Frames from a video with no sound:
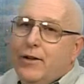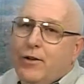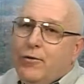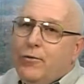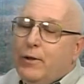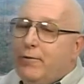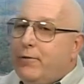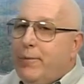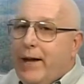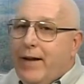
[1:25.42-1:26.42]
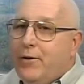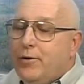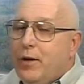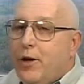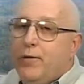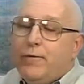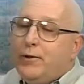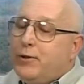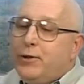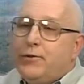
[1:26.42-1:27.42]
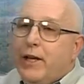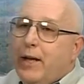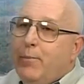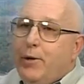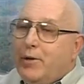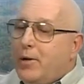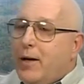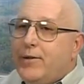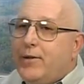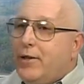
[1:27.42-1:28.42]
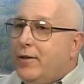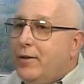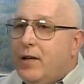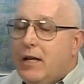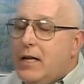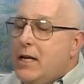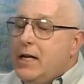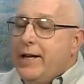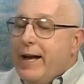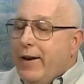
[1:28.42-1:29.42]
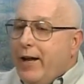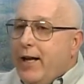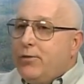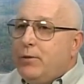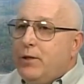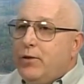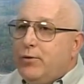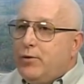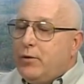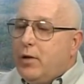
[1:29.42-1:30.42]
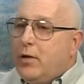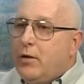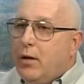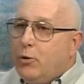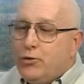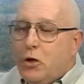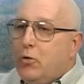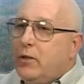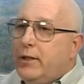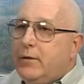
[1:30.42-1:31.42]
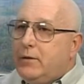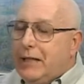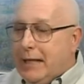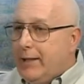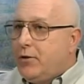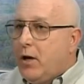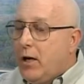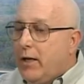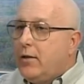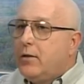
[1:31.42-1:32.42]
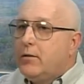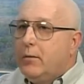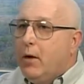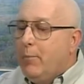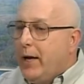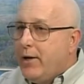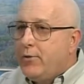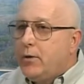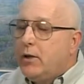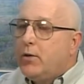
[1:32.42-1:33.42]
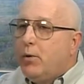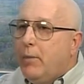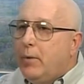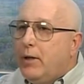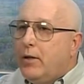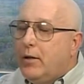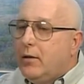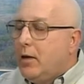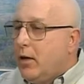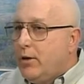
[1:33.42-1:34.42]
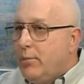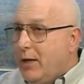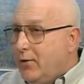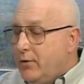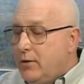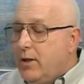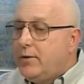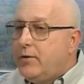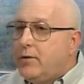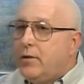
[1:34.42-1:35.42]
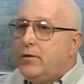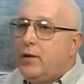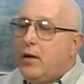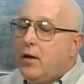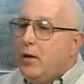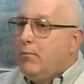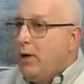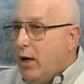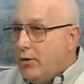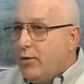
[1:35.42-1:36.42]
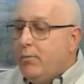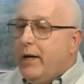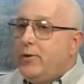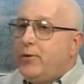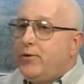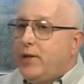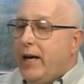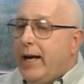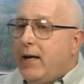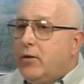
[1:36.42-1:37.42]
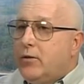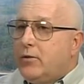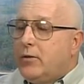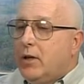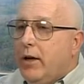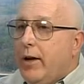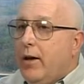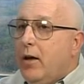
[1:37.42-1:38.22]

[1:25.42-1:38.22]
We went from that to a 100-foot steel tape and a transit, and nowadays we use almost totally electronic measuring equipment that not only measures distances but also measures the angles. And